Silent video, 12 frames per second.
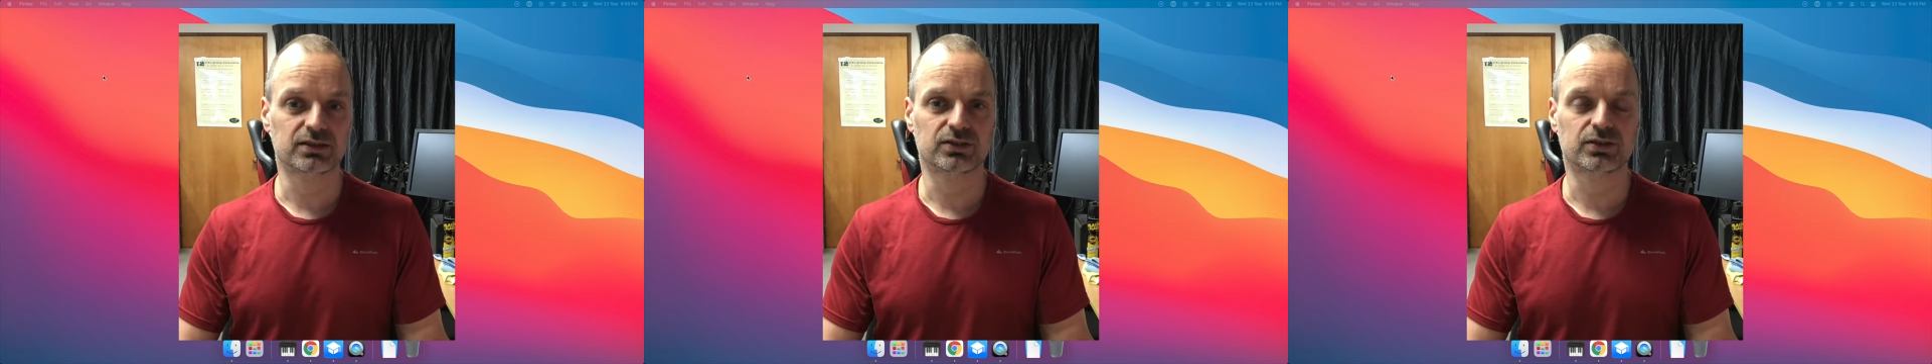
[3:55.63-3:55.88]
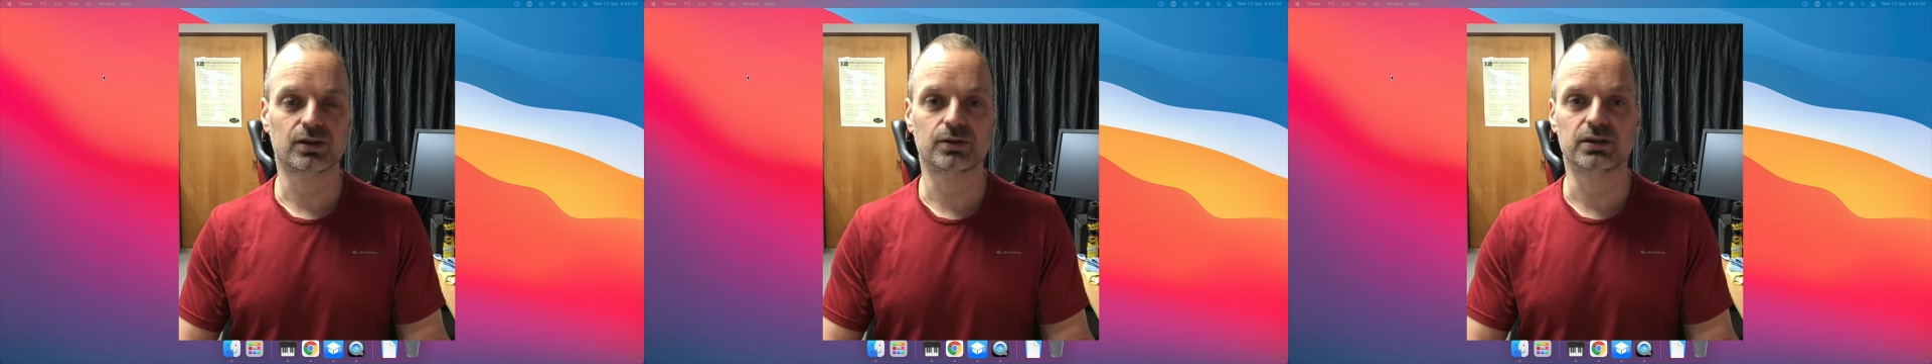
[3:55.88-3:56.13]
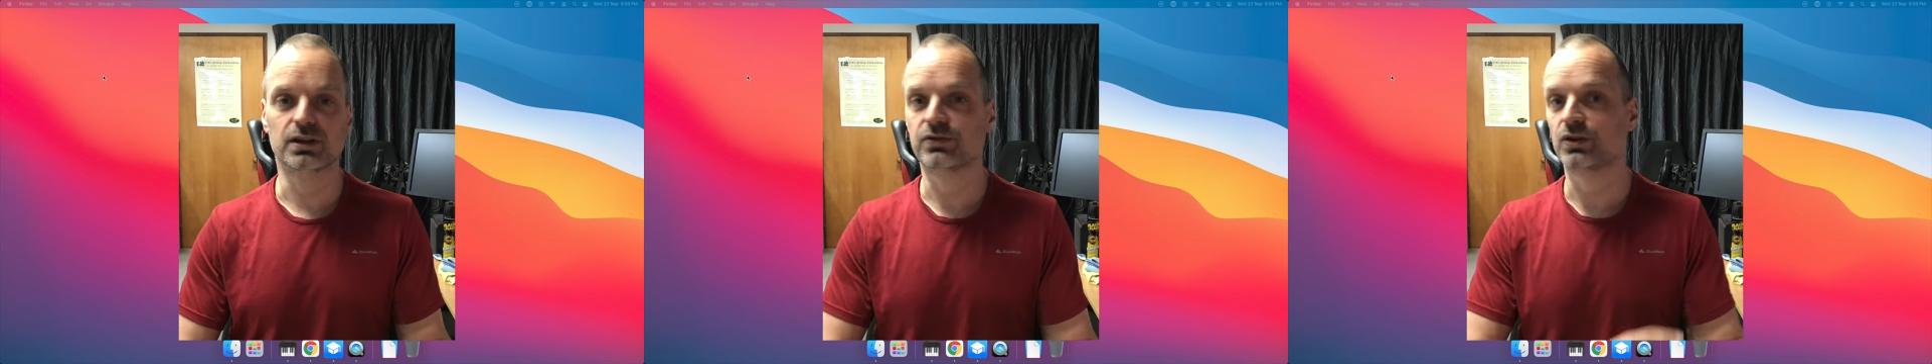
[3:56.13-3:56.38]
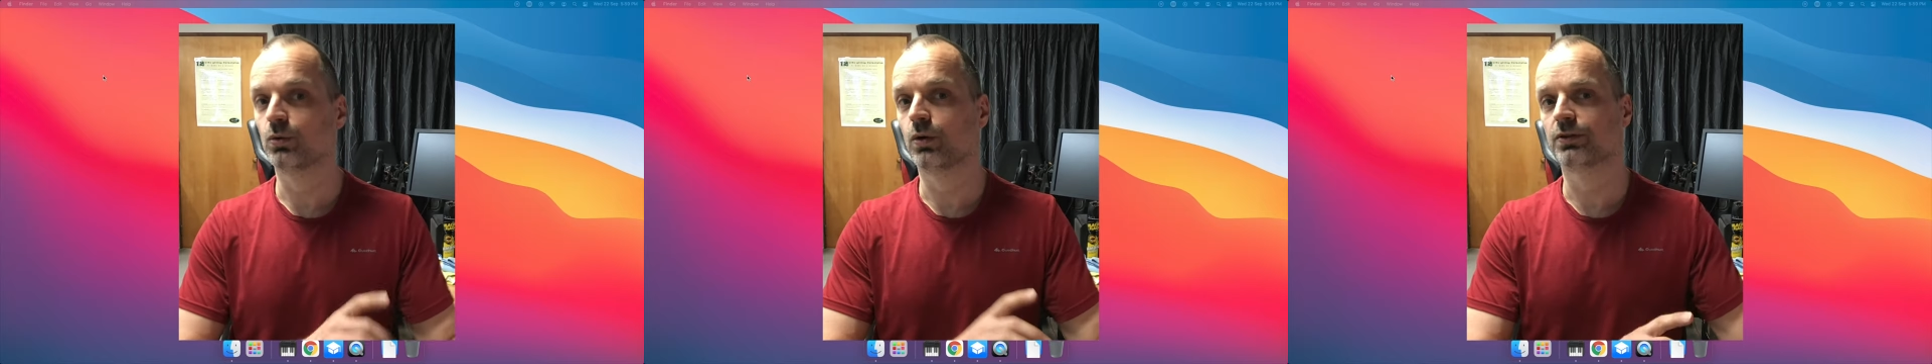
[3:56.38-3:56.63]
So if
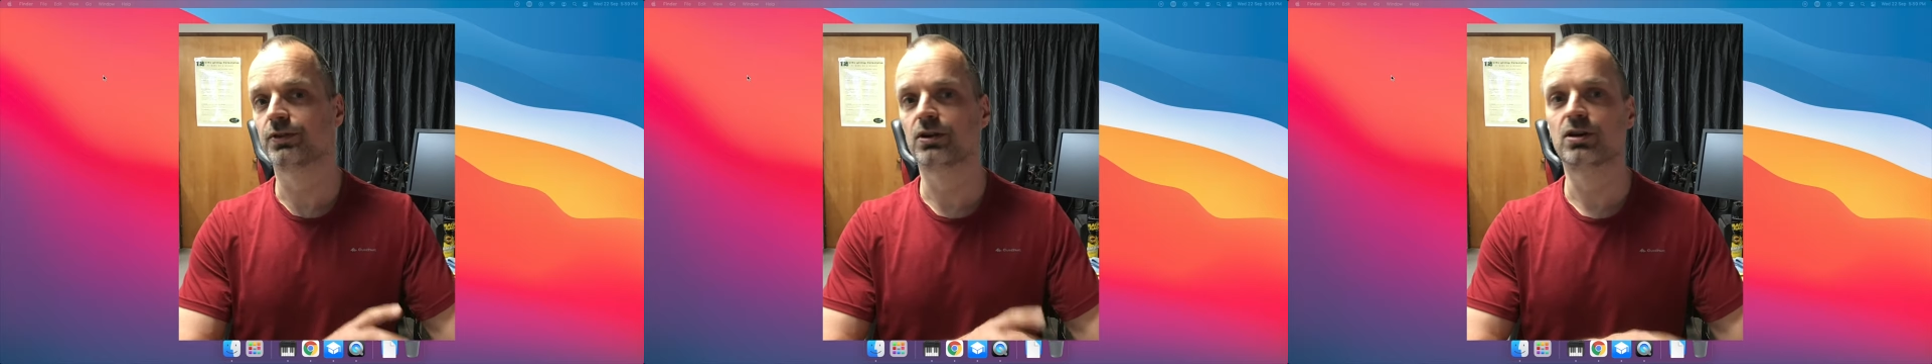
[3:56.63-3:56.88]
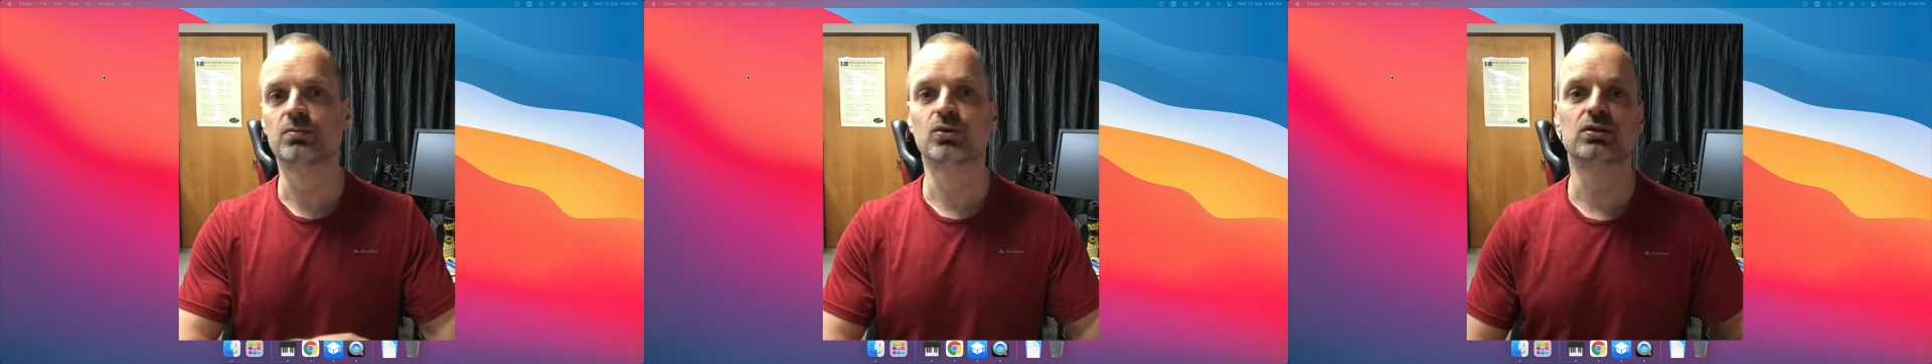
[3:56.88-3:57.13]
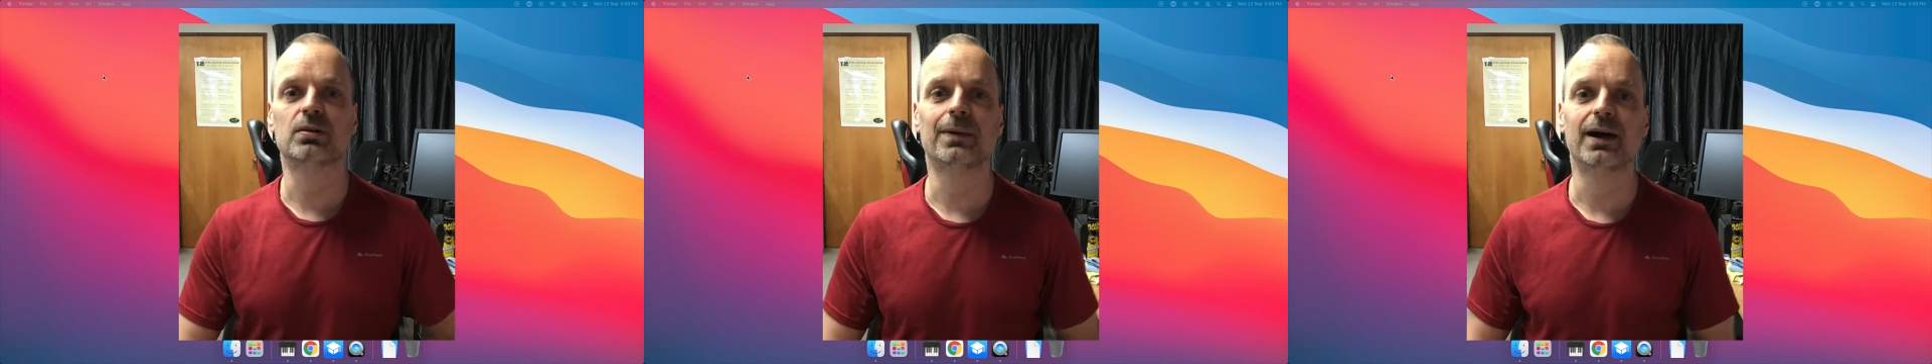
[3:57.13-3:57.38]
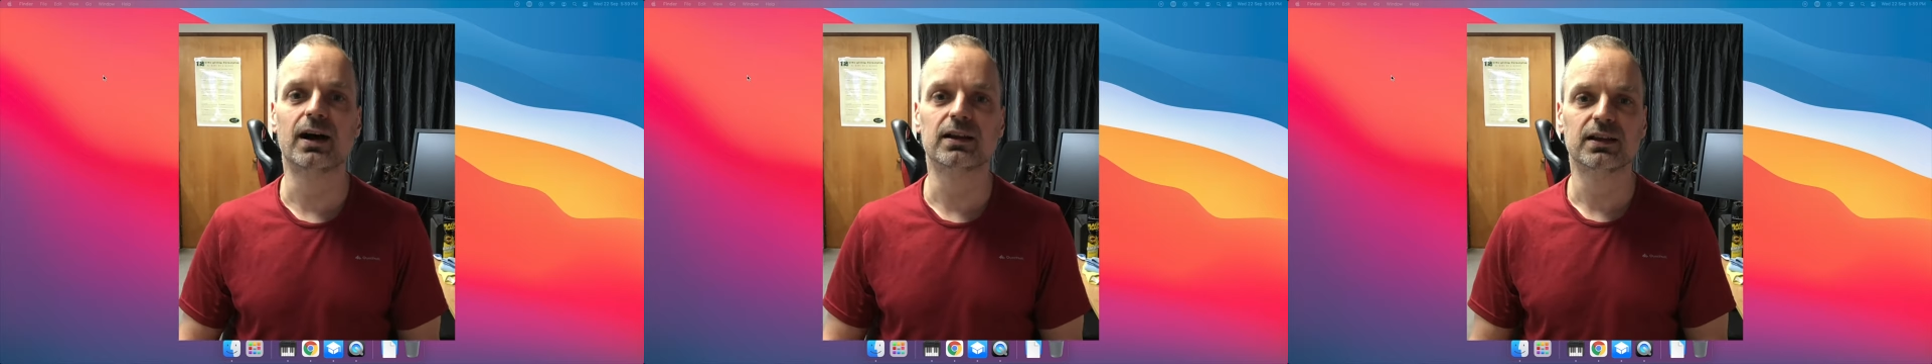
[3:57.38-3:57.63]
you want to know more
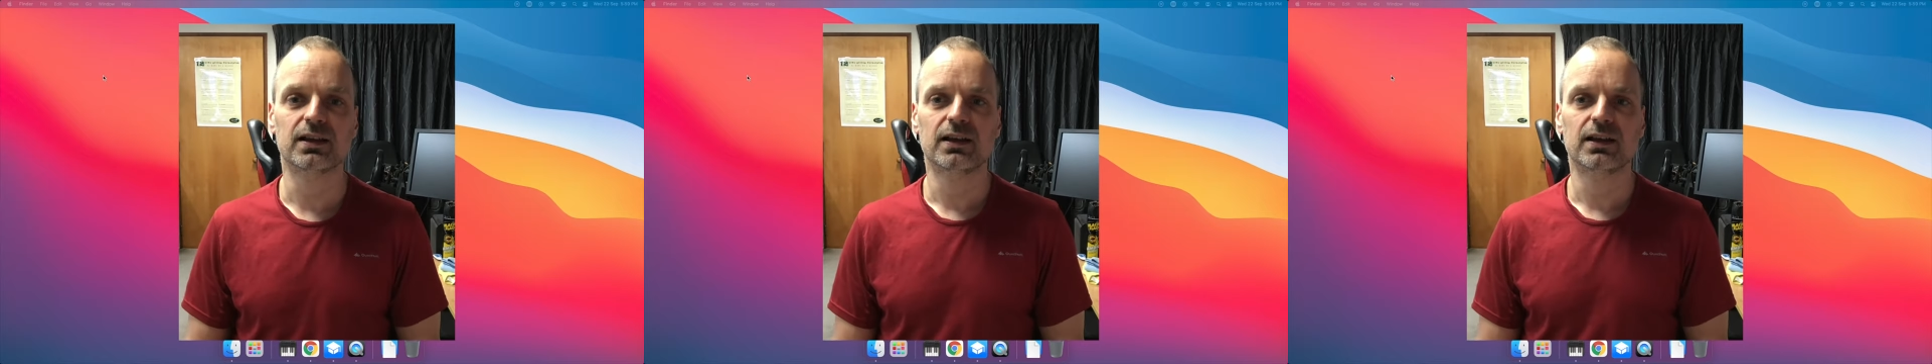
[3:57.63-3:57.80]
about